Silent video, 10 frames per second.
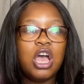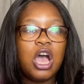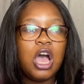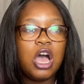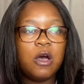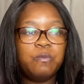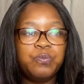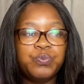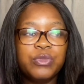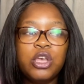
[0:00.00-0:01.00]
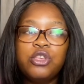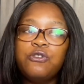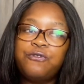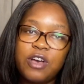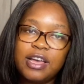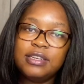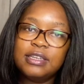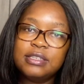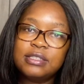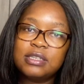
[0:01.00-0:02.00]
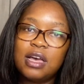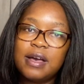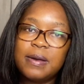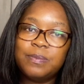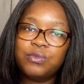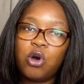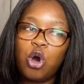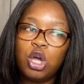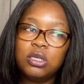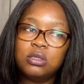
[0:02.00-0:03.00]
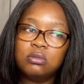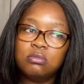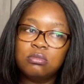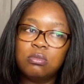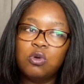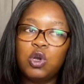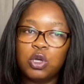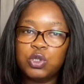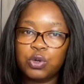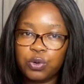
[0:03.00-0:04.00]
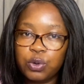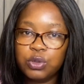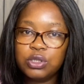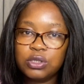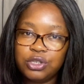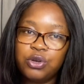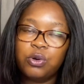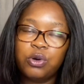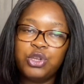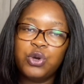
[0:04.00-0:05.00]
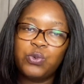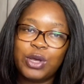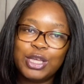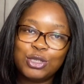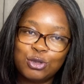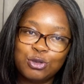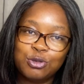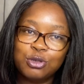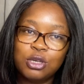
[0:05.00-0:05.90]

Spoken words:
You find it on Moloto Road. You know, on your way to